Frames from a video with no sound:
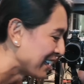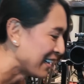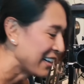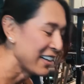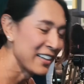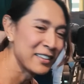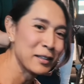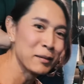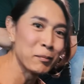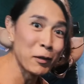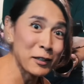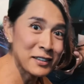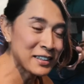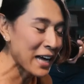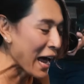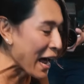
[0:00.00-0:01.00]
and the
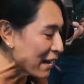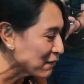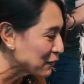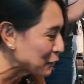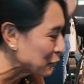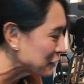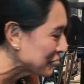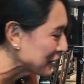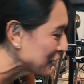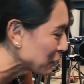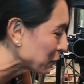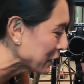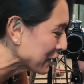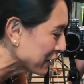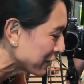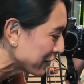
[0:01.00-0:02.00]
boys have loosened the
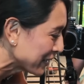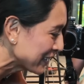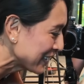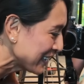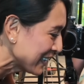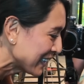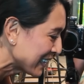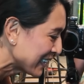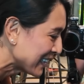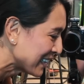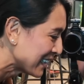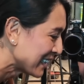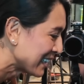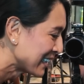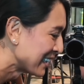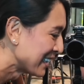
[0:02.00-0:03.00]
wheel already,
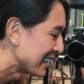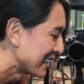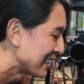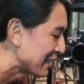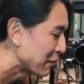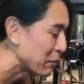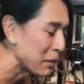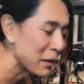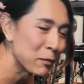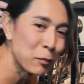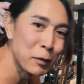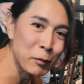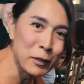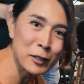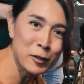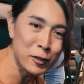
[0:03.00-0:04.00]
but we
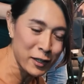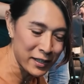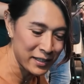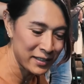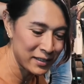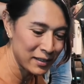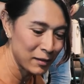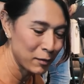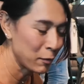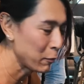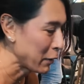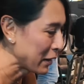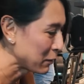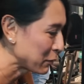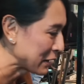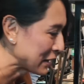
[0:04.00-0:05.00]
will try it
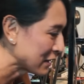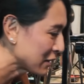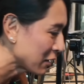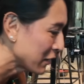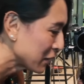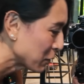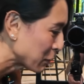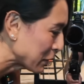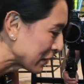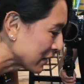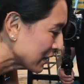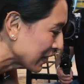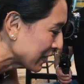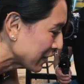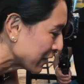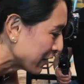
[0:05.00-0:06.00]
when we install the wheels
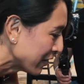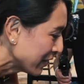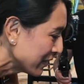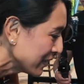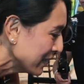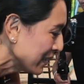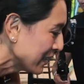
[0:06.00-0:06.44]
later on.